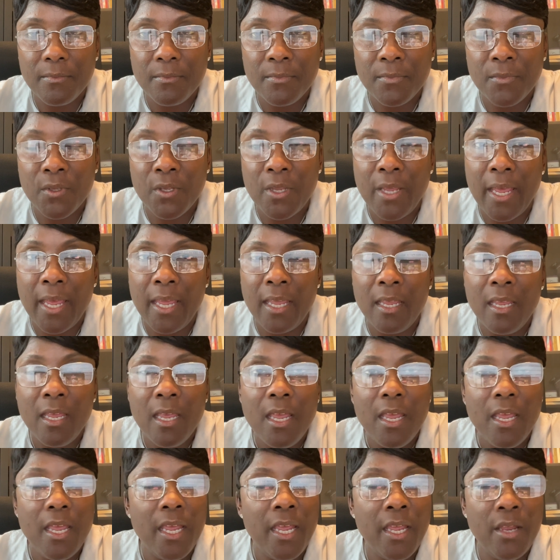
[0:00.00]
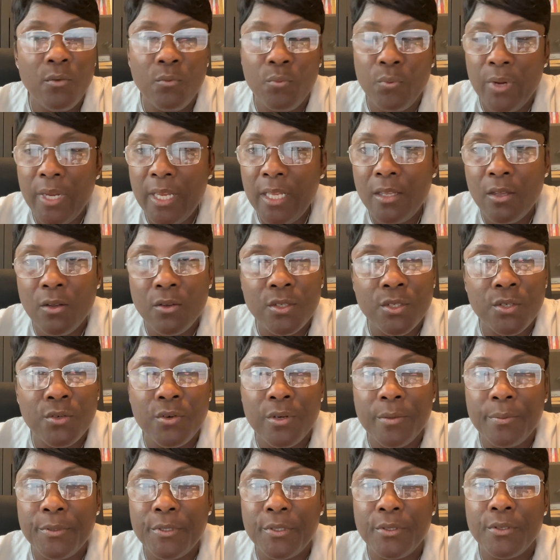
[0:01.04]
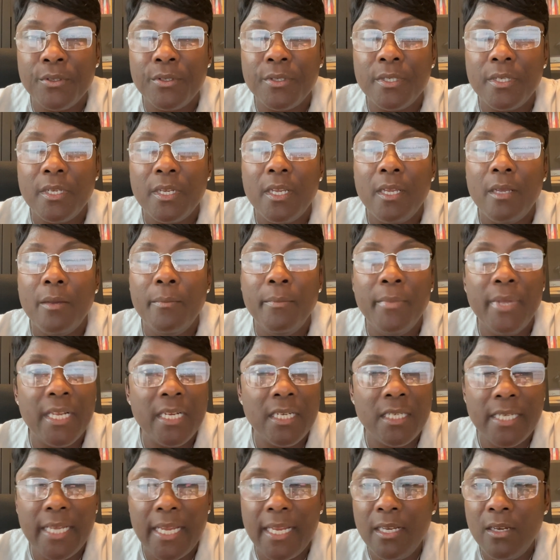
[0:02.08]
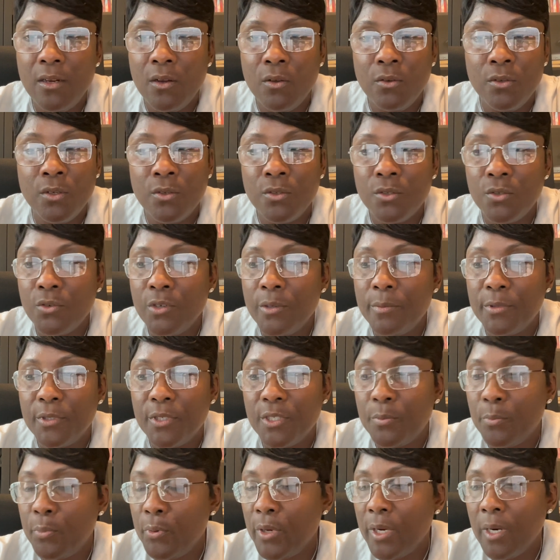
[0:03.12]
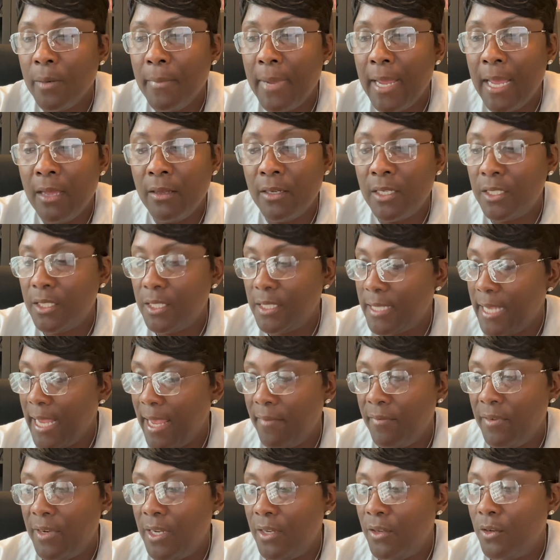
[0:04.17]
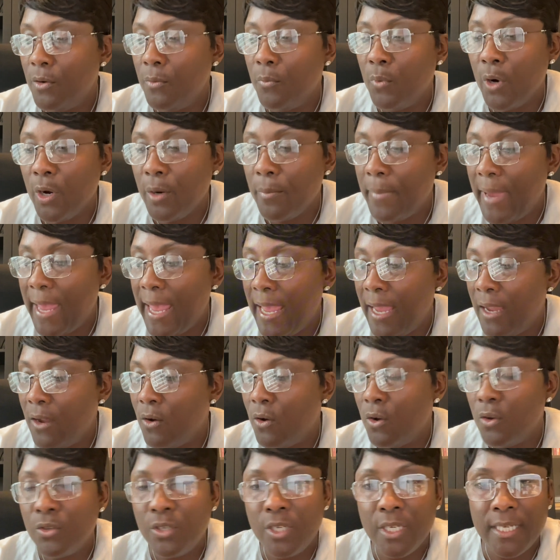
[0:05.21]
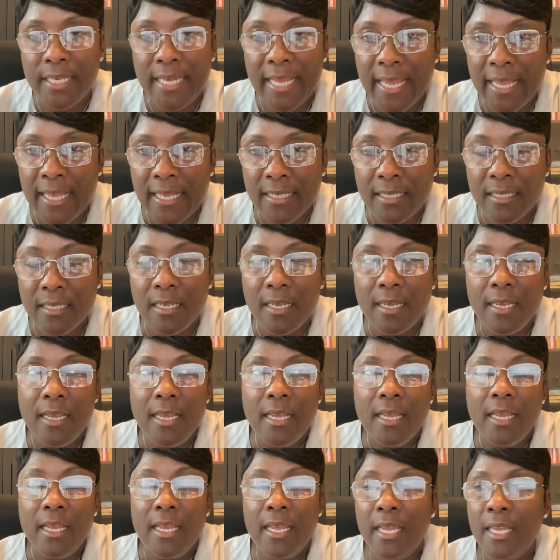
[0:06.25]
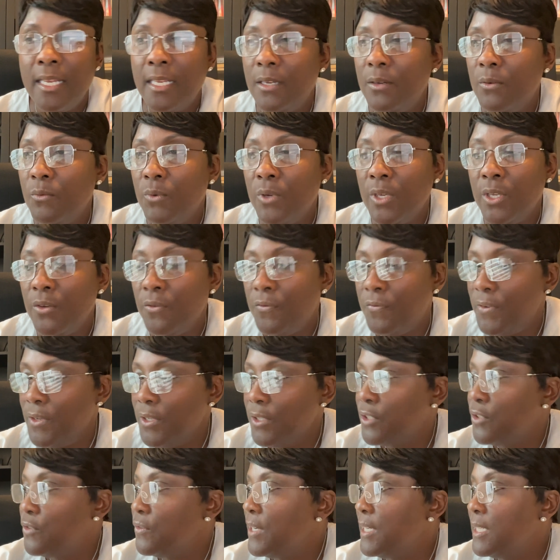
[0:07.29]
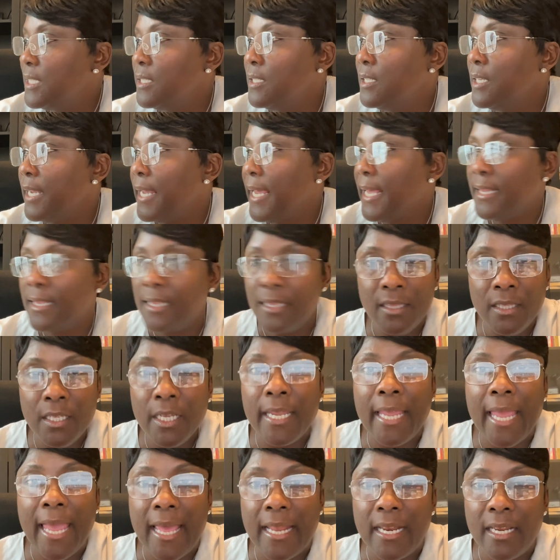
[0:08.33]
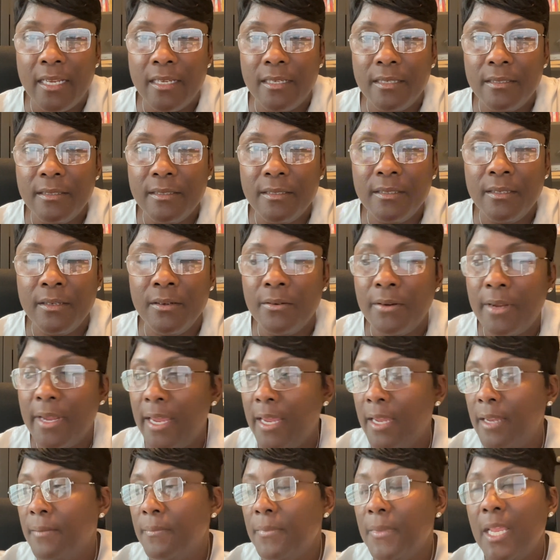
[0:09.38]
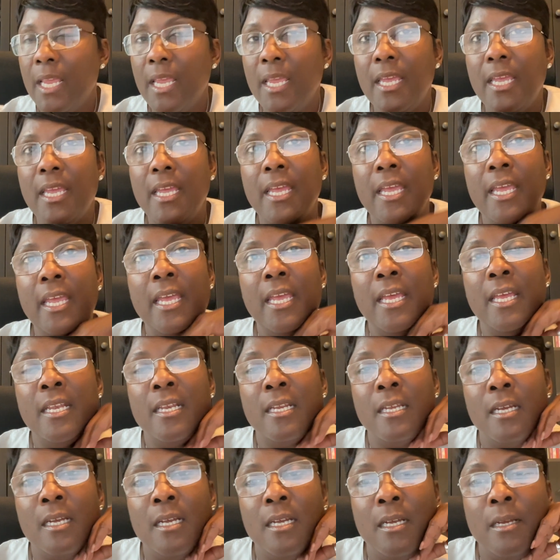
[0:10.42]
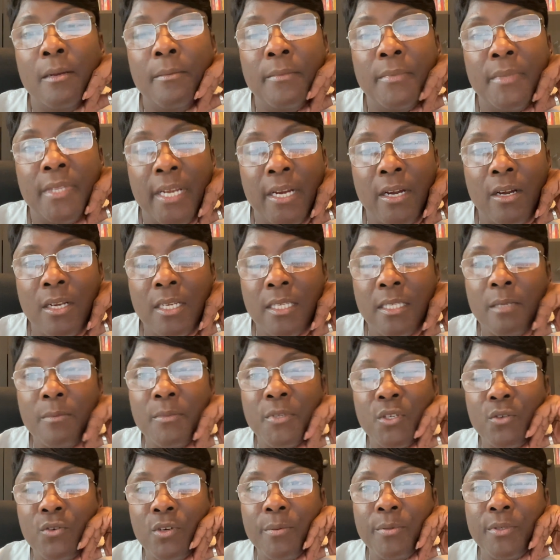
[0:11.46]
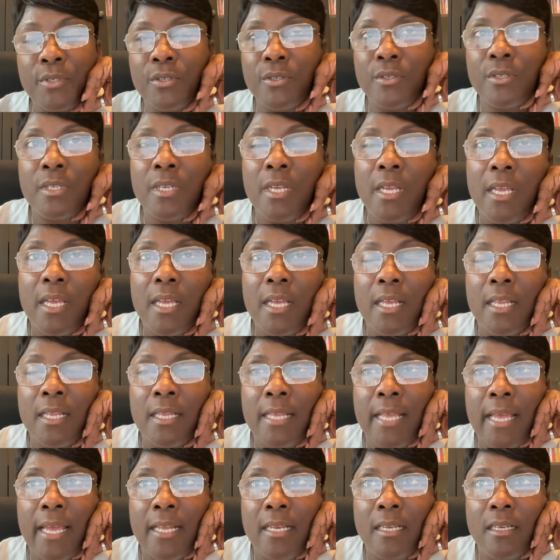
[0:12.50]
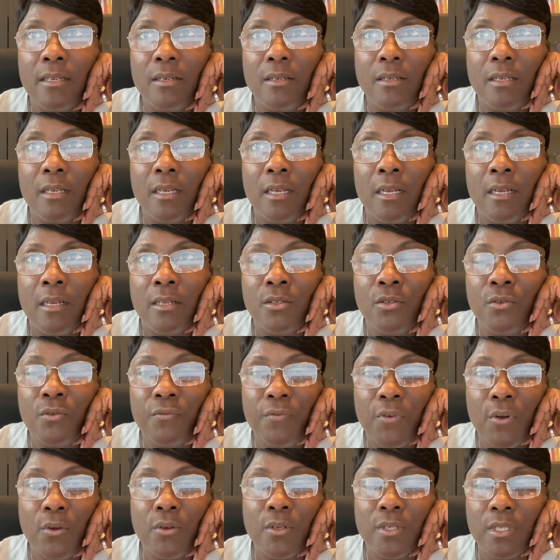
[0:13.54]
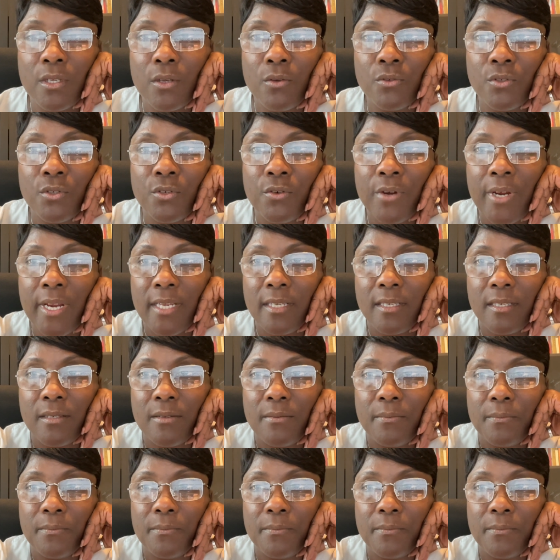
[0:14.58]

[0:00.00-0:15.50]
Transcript: okay? And read those scriptures. Meditate on those scriptures. Print them out and just have it in your work bag or on your desk. And when you feel stressed, look at it, okay? And there are some scriptures that do focus on stress.